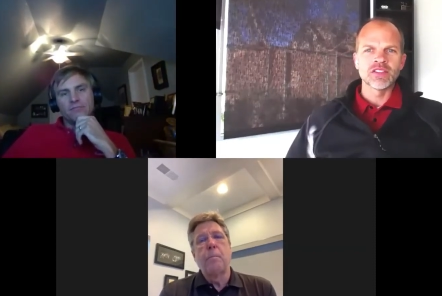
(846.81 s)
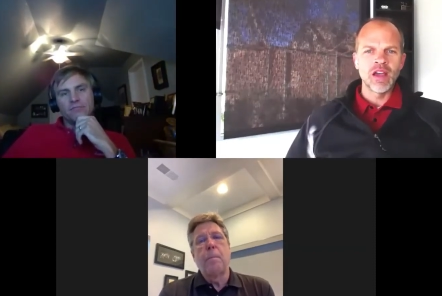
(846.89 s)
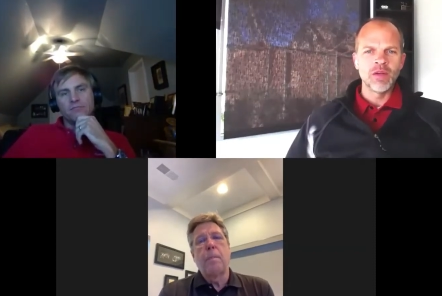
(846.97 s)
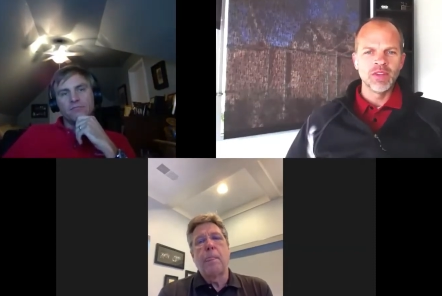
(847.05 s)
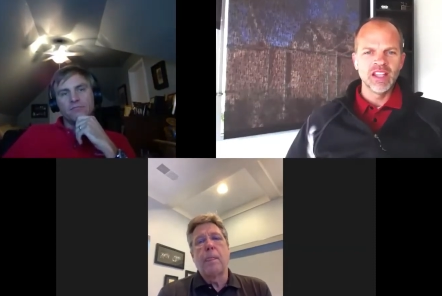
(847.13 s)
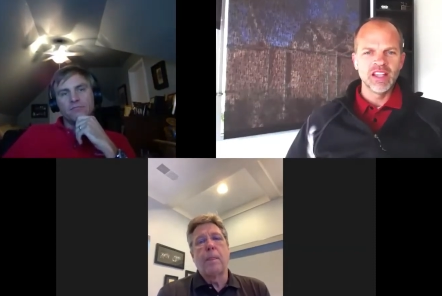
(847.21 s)

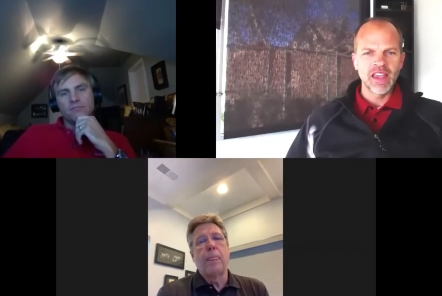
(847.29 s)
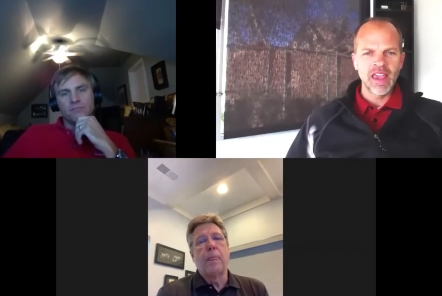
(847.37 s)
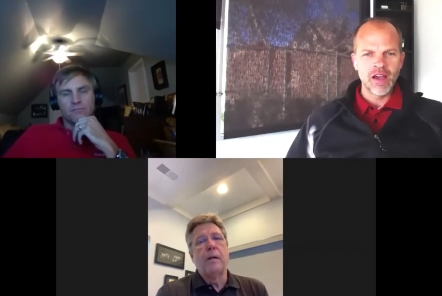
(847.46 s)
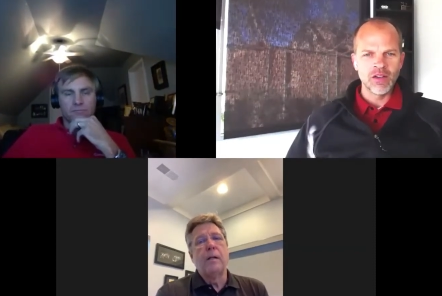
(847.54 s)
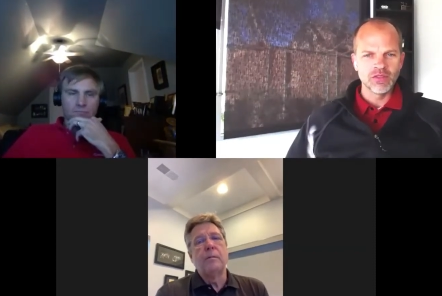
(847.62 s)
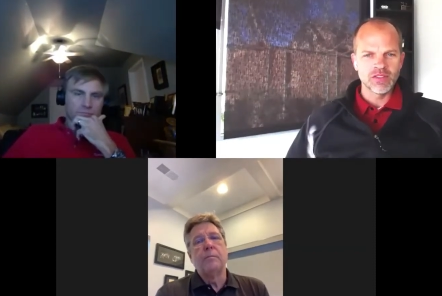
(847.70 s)
Speaker 1: How many
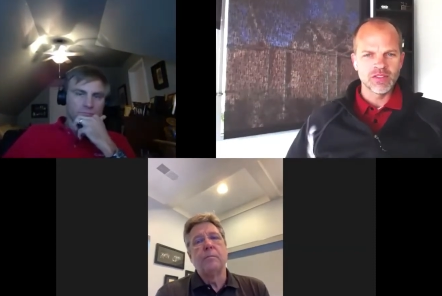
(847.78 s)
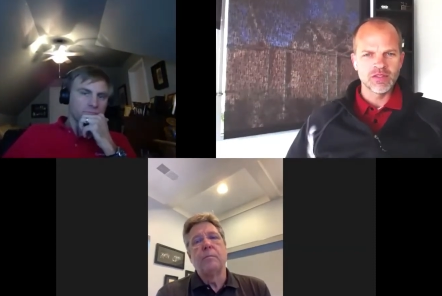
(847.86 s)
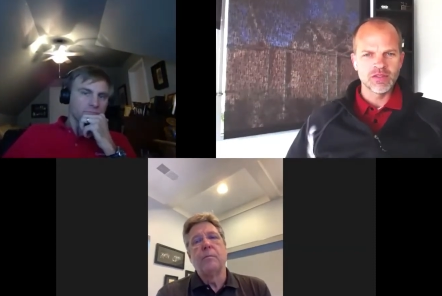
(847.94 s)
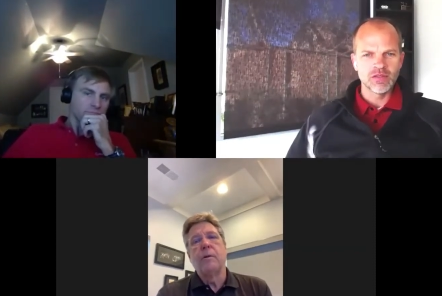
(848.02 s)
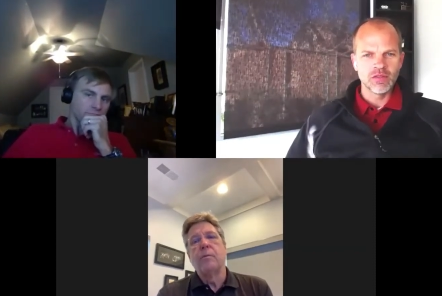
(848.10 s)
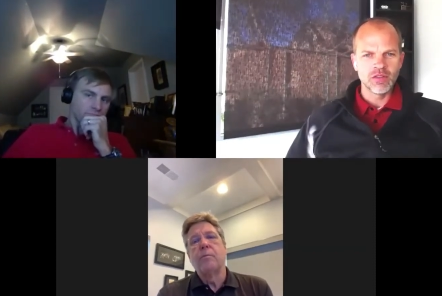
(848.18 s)

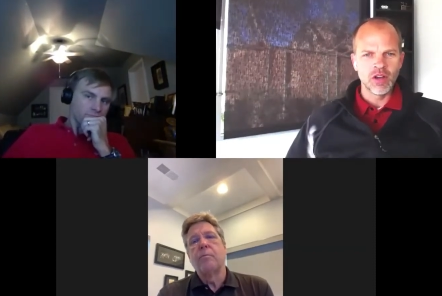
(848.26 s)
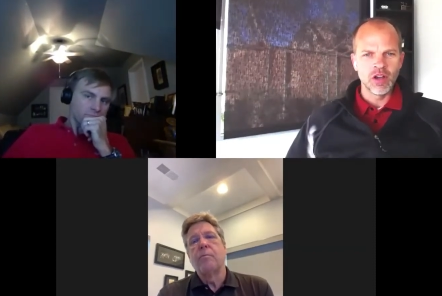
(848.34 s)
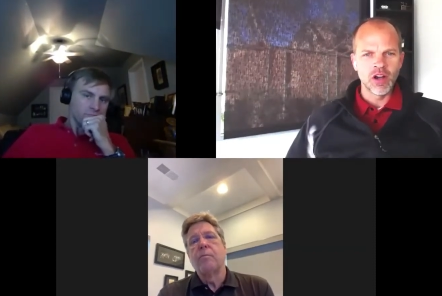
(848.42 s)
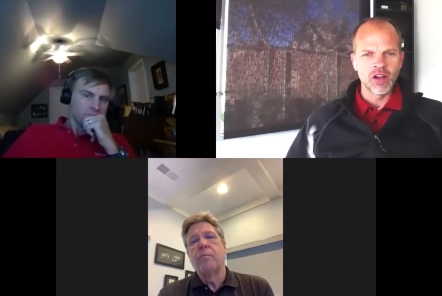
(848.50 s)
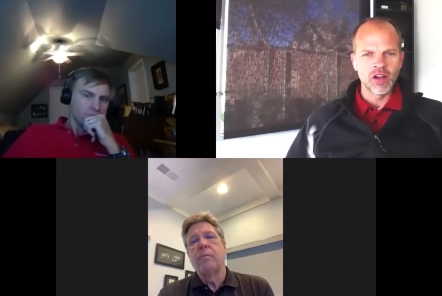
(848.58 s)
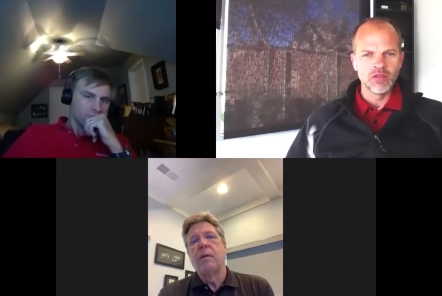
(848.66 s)
accounts
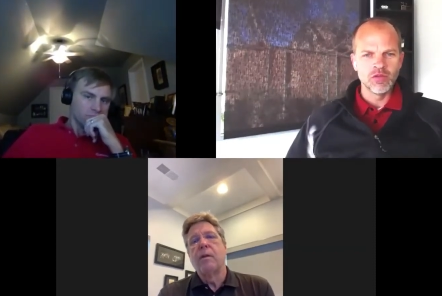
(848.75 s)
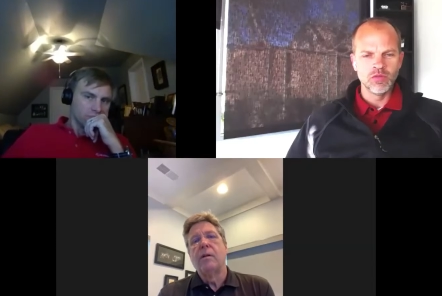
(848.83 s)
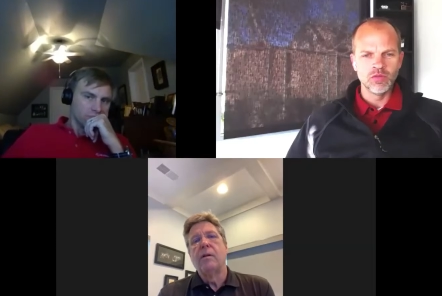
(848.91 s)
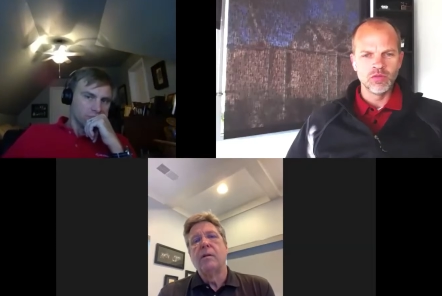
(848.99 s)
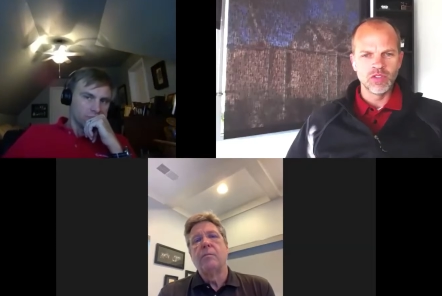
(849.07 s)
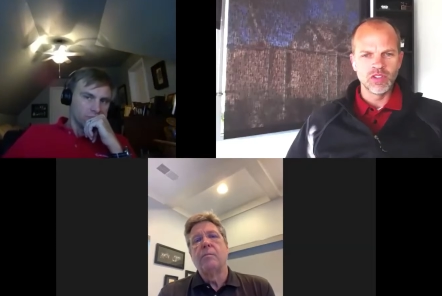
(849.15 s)
are
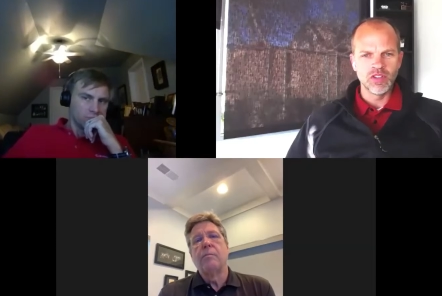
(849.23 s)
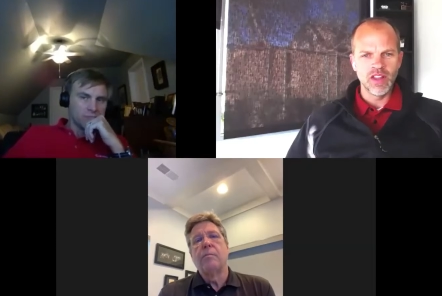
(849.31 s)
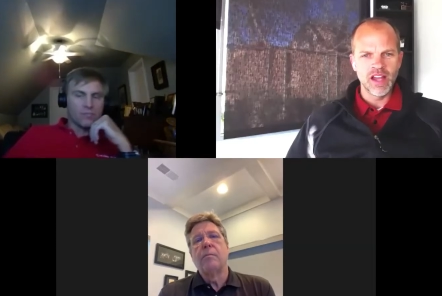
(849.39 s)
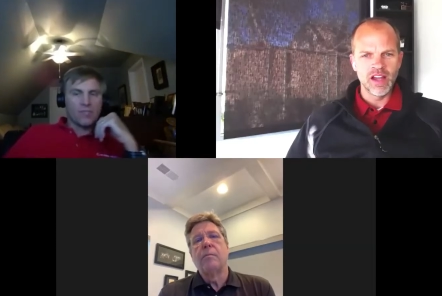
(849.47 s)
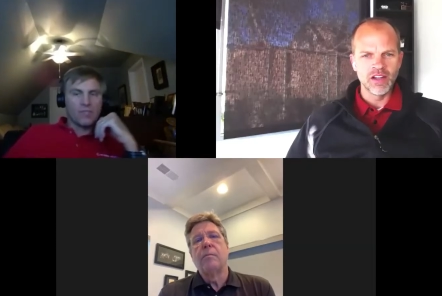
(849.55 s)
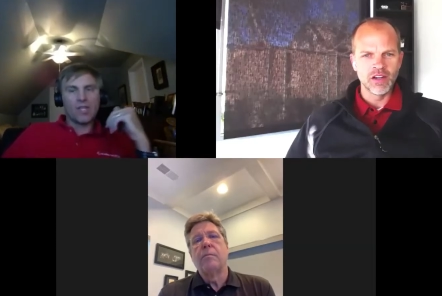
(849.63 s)
you
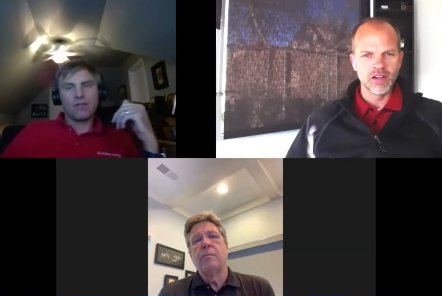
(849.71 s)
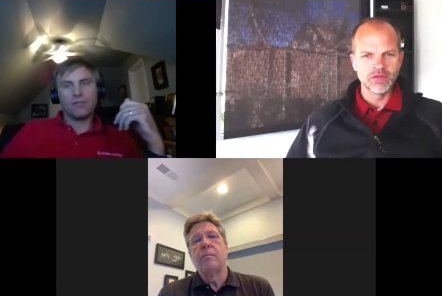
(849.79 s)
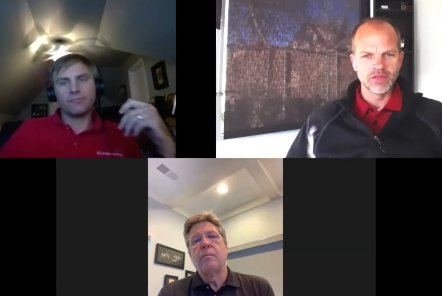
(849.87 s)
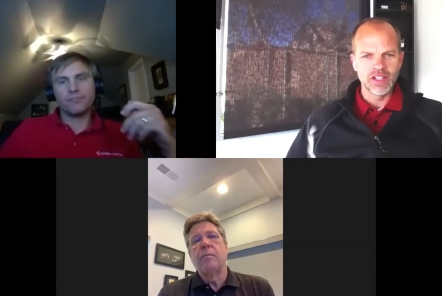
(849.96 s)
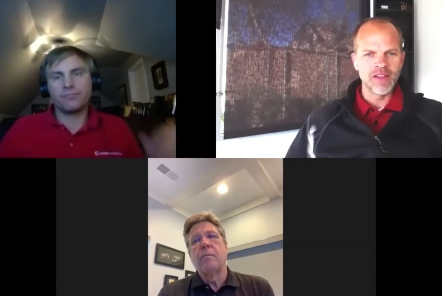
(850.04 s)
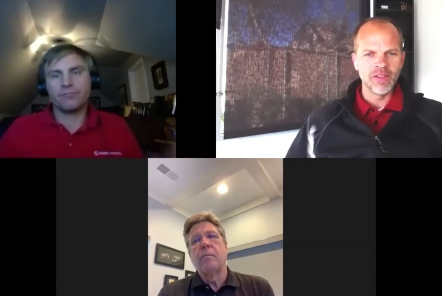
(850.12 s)
are, do
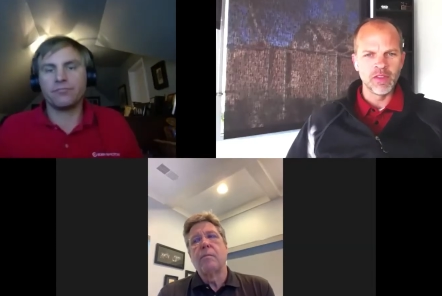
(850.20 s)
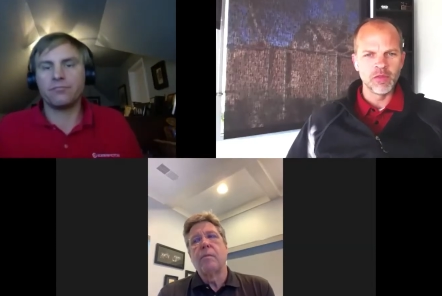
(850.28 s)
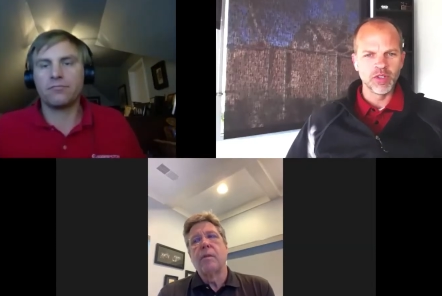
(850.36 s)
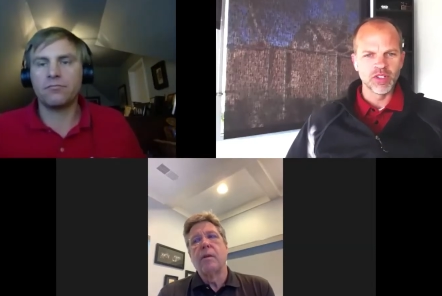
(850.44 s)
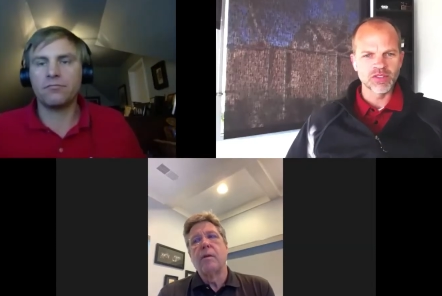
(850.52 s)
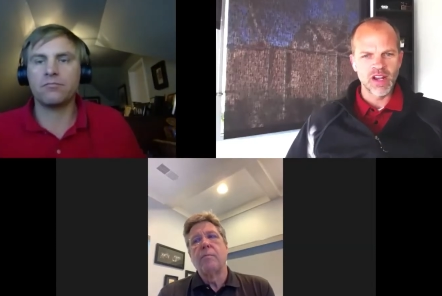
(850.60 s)
you have on the
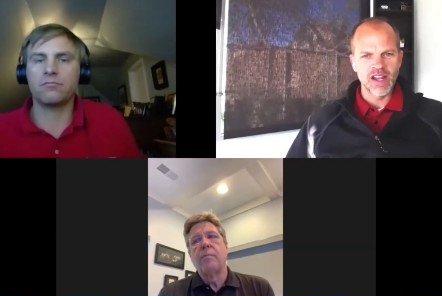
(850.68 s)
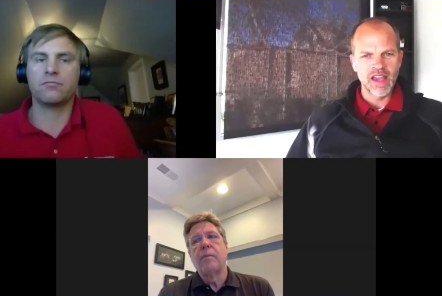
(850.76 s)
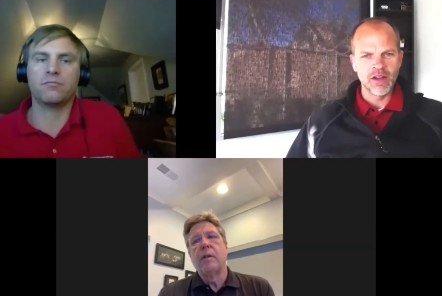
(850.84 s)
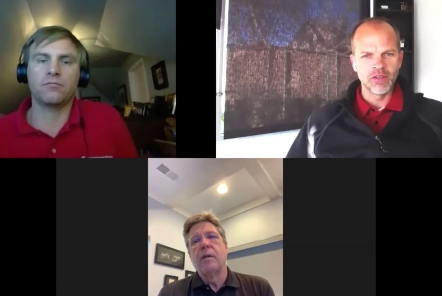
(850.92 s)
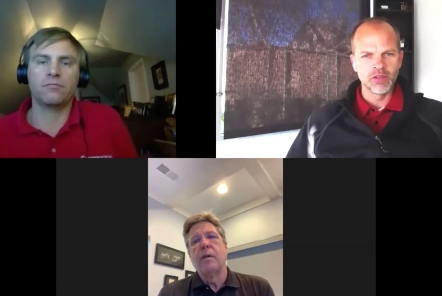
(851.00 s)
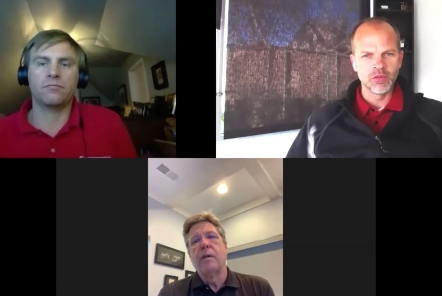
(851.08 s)
books right
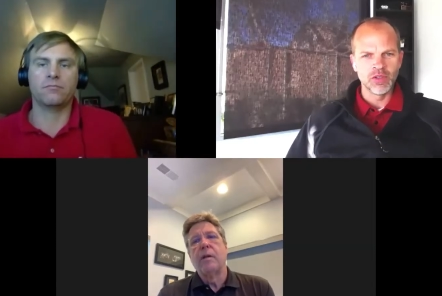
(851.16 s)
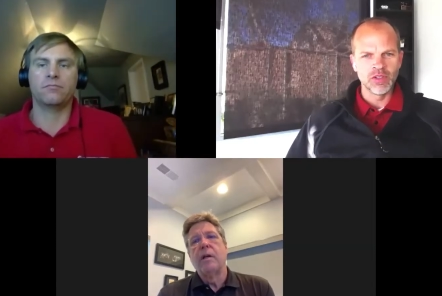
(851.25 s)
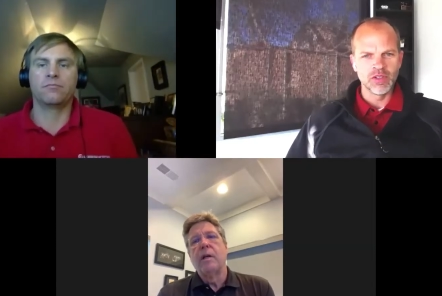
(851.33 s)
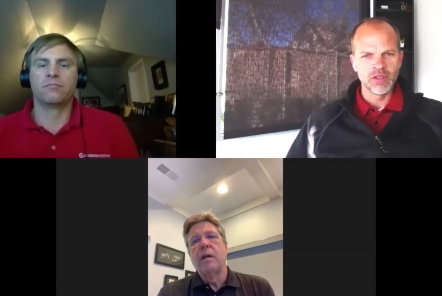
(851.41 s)
now, or do